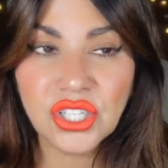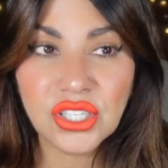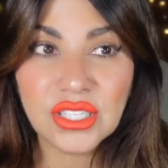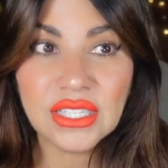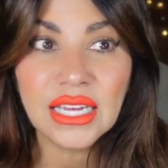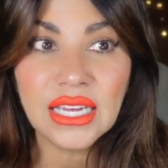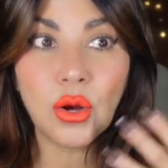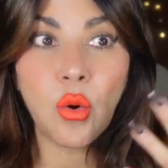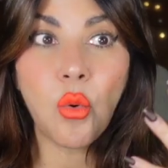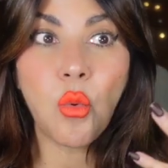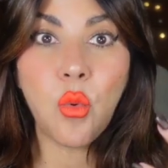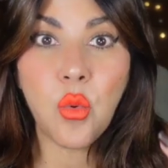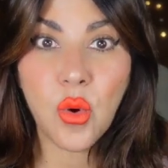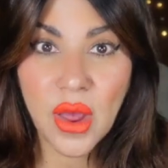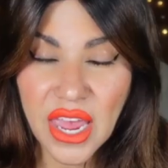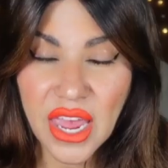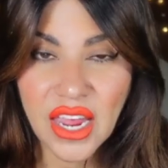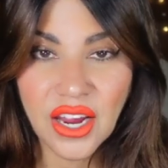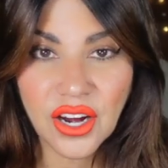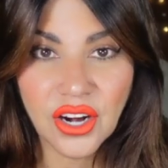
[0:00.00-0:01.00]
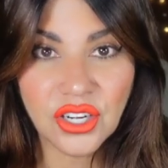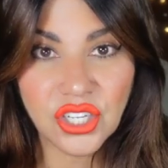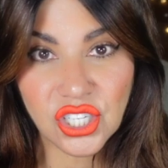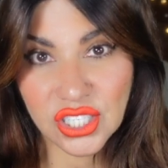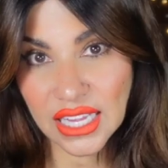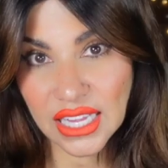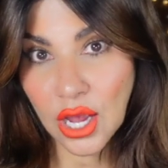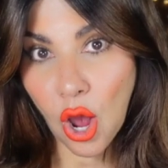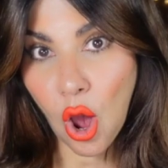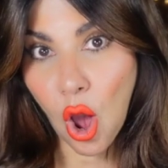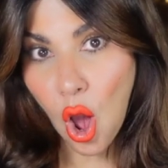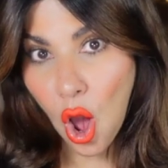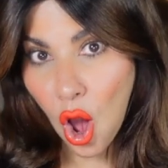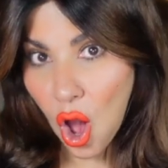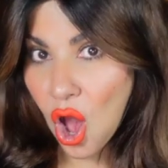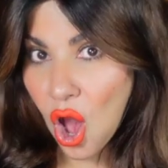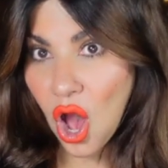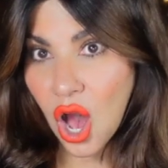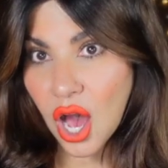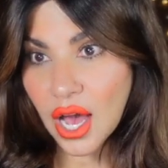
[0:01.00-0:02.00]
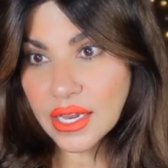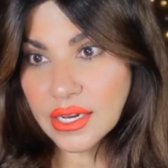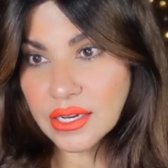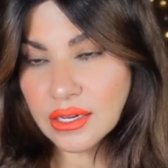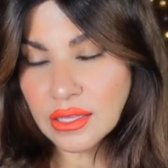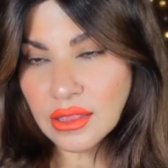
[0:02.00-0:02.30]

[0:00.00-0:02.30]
Just like weird, just like odd.